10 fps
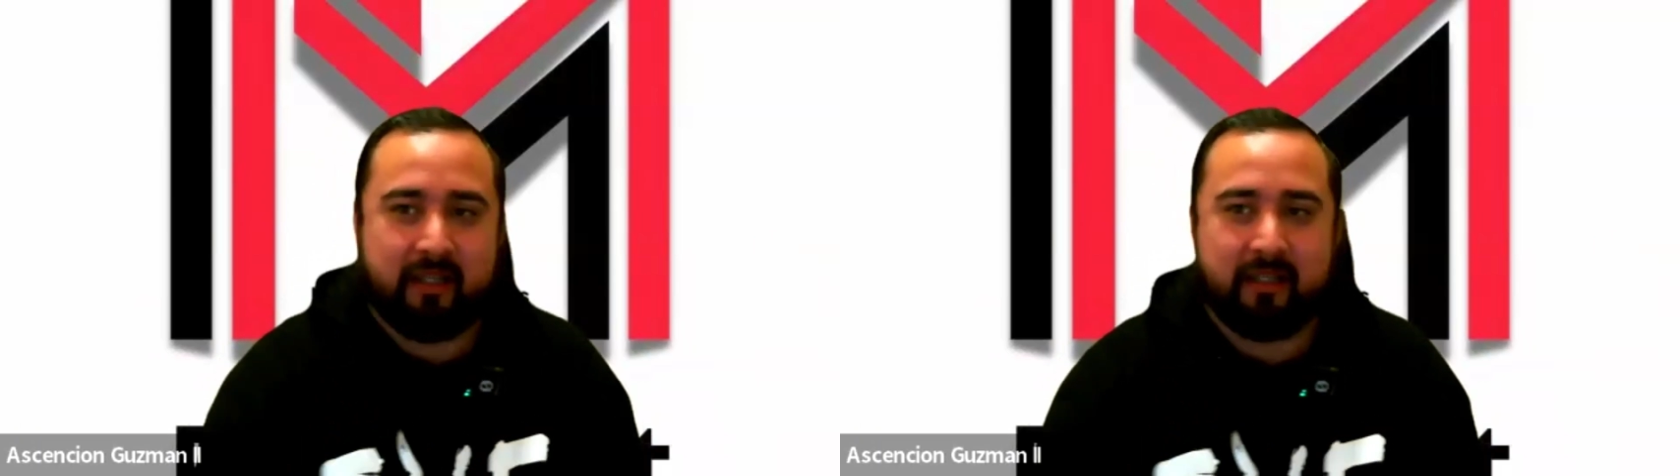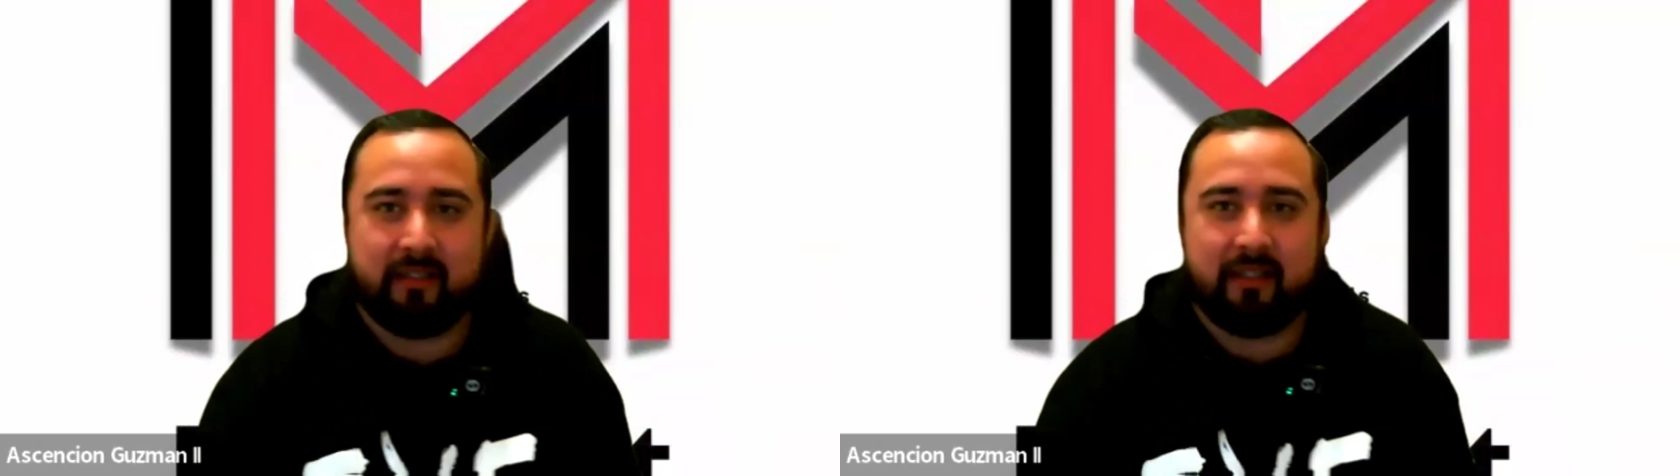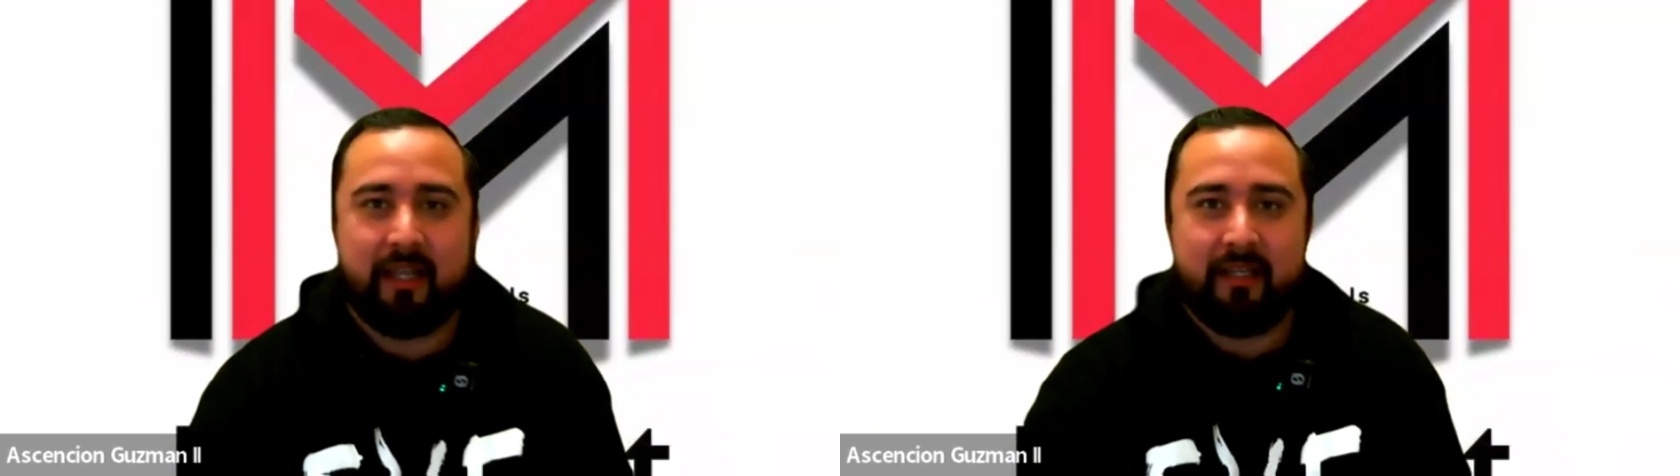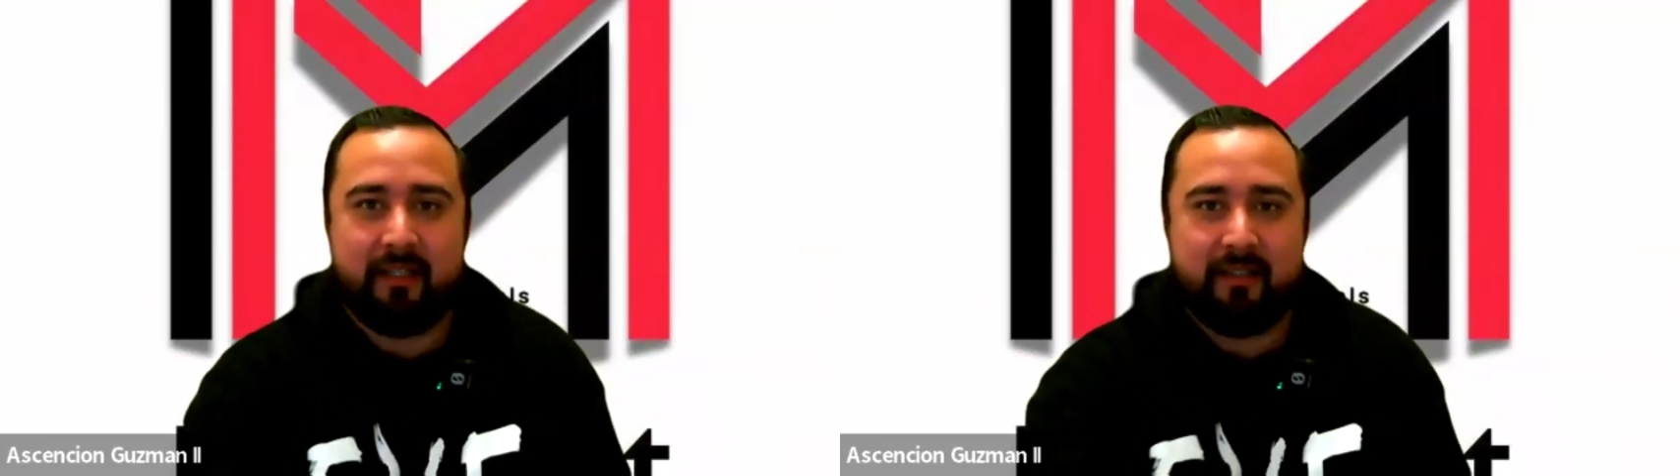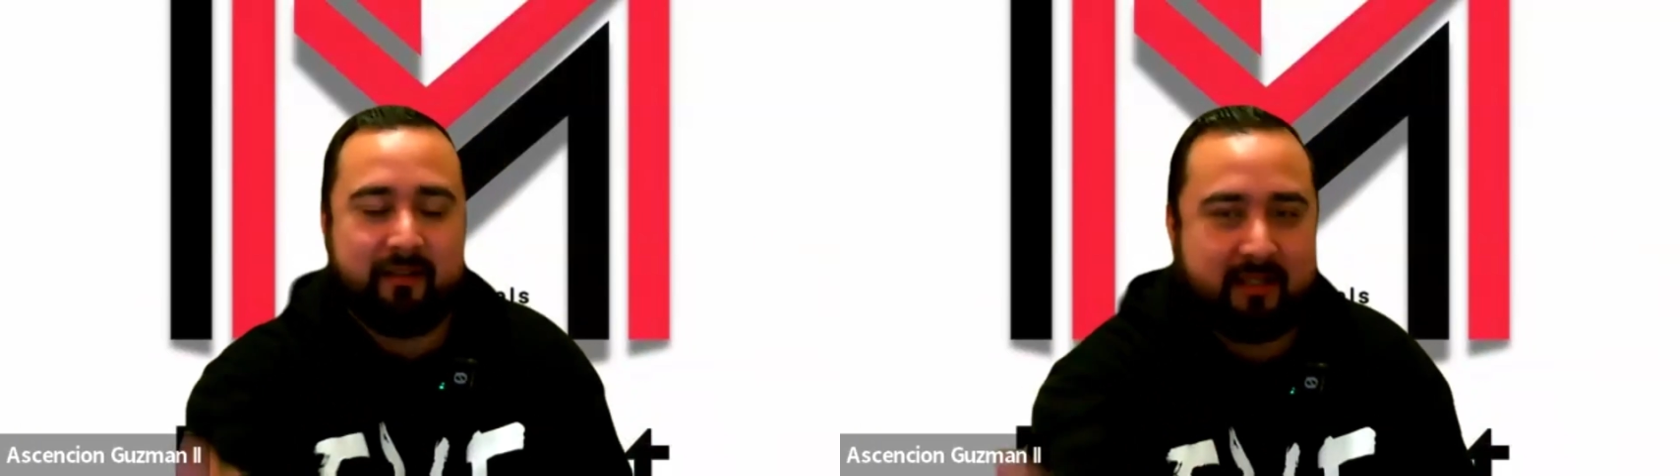Like light
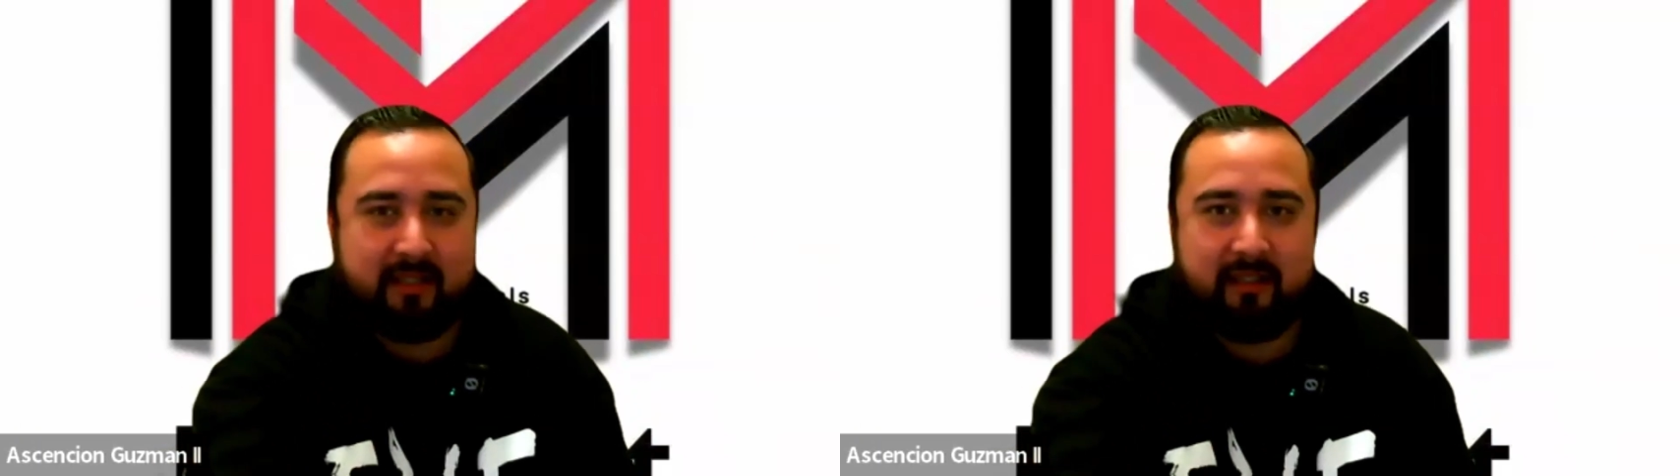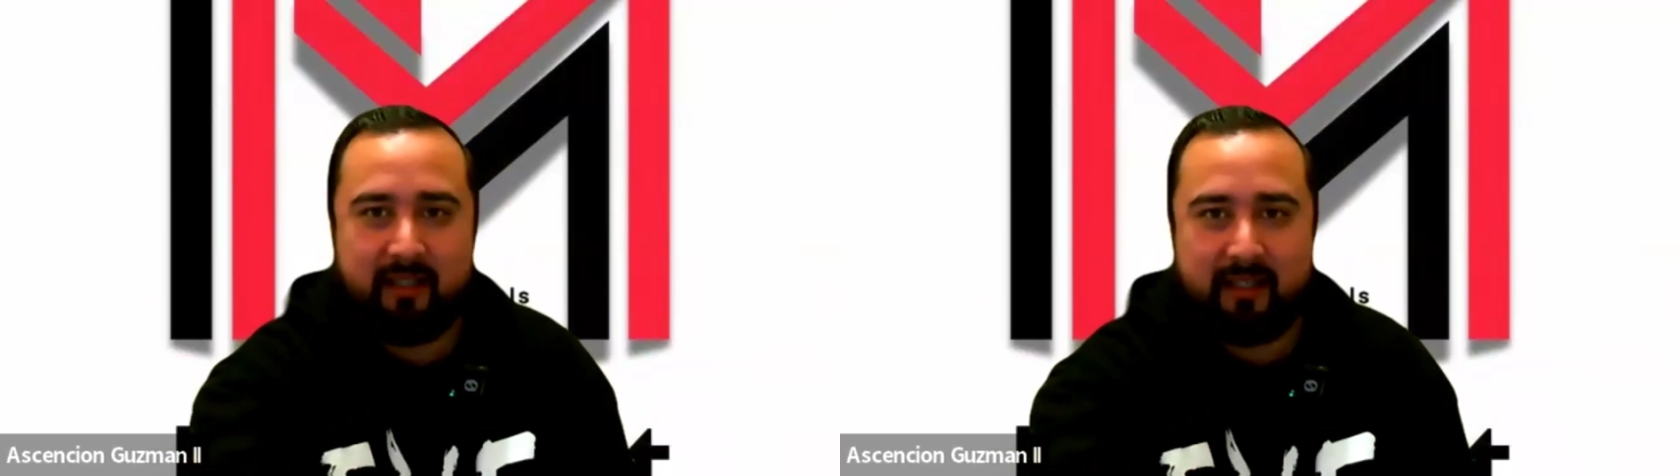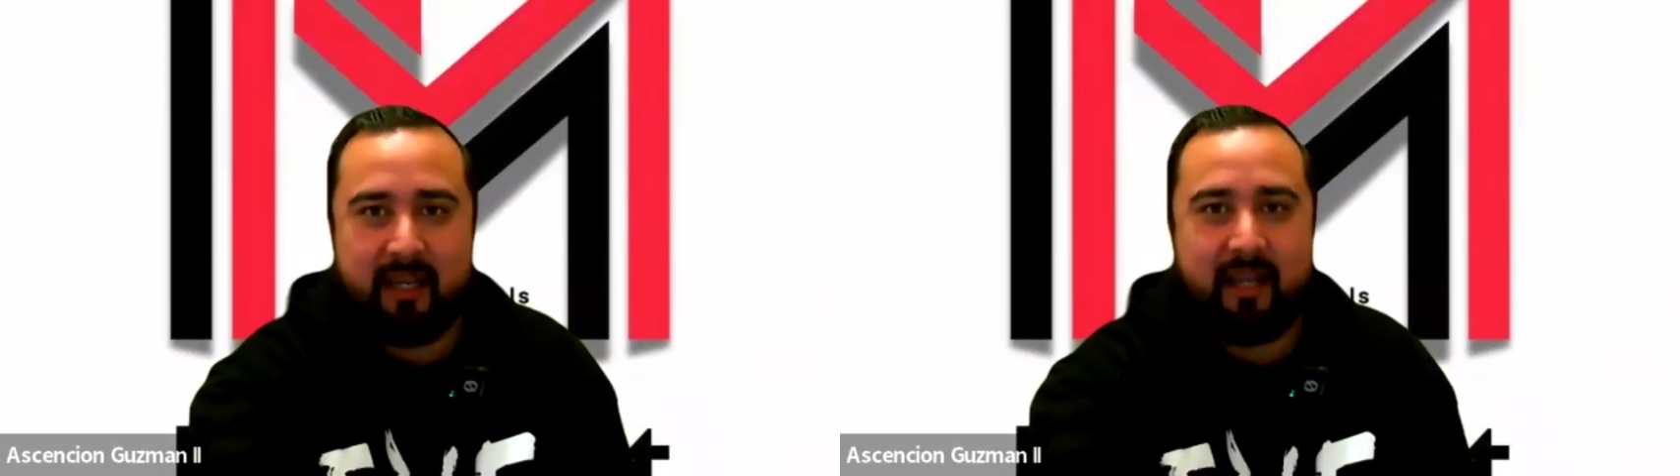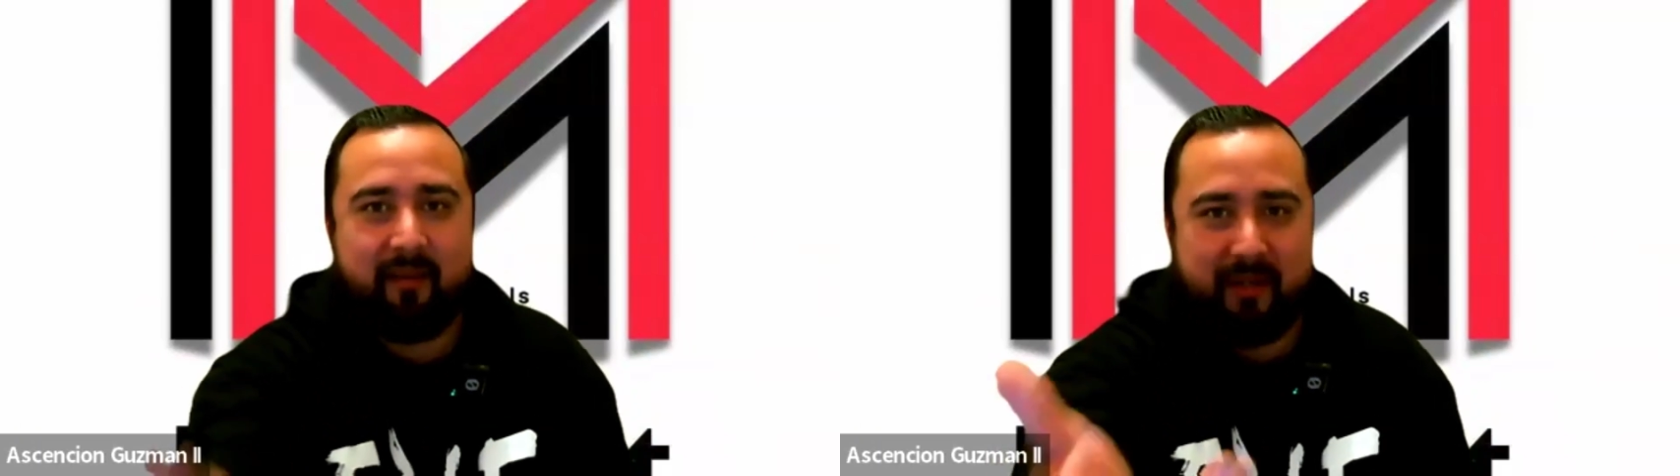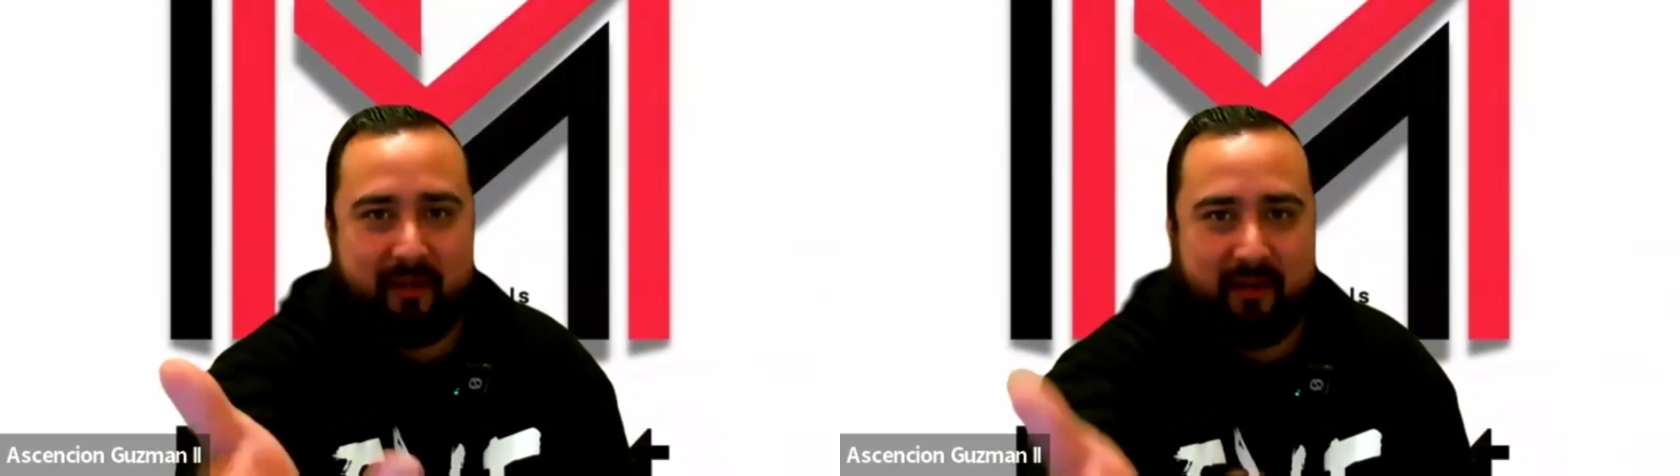it and tell it like, hey,
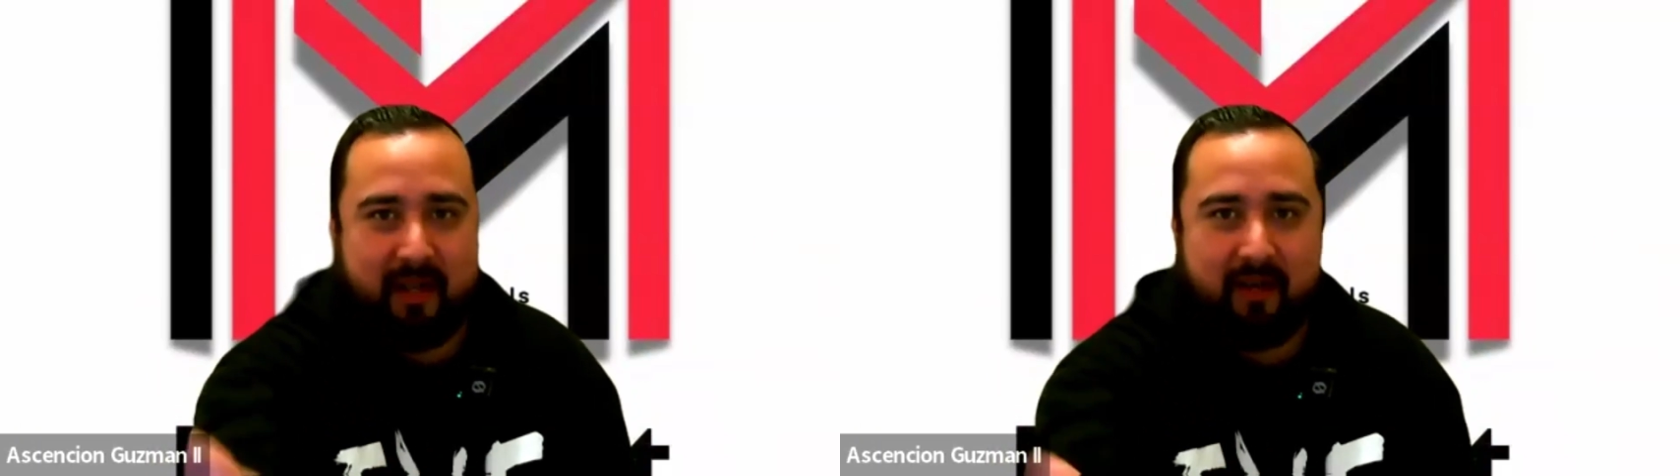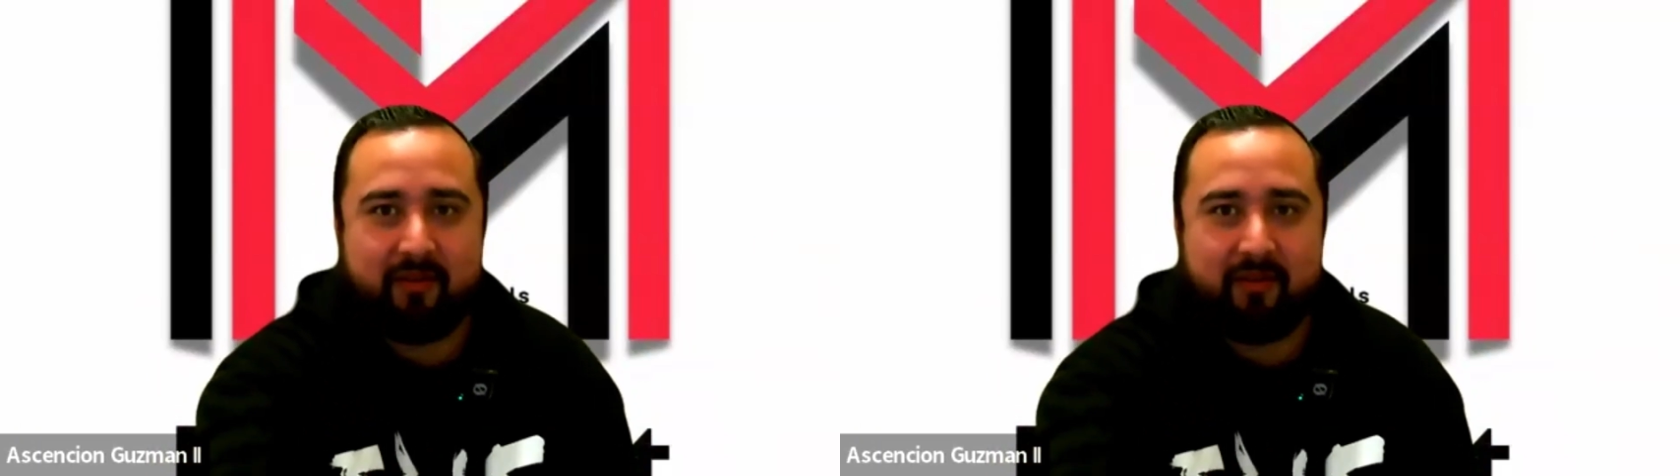I'm here now.